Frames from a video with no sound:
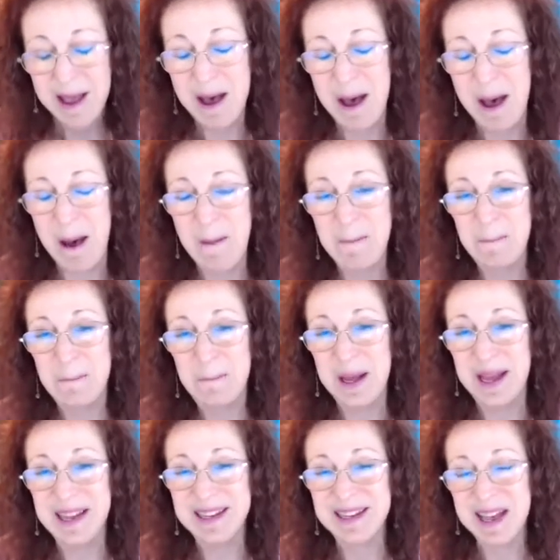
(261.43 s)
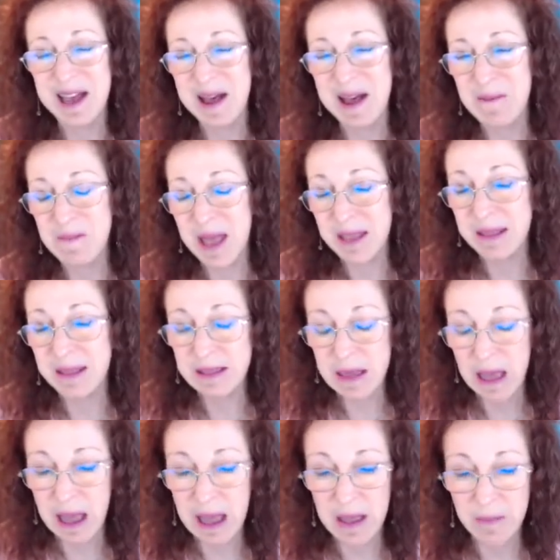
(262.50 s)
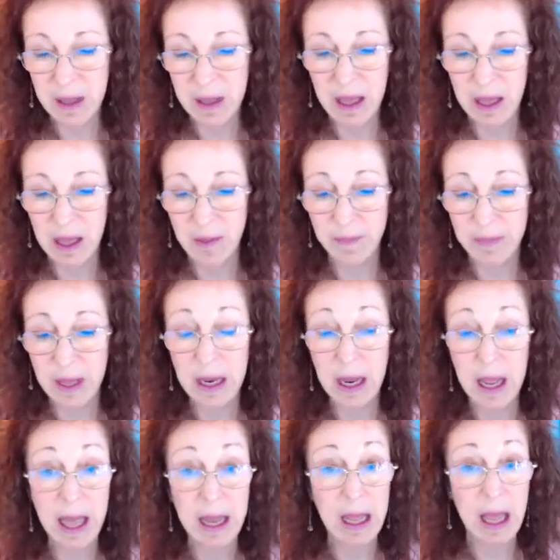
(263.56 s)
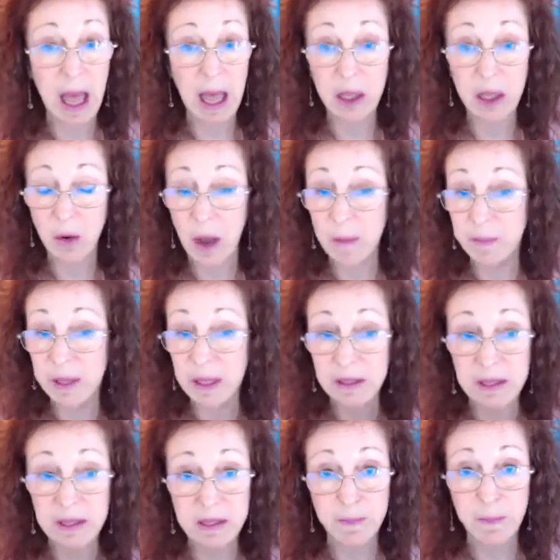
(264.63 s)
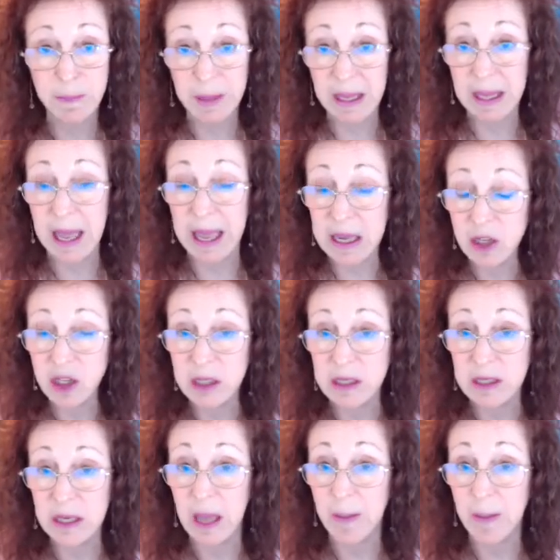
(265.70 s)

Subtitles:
But at the time, I built this big agency.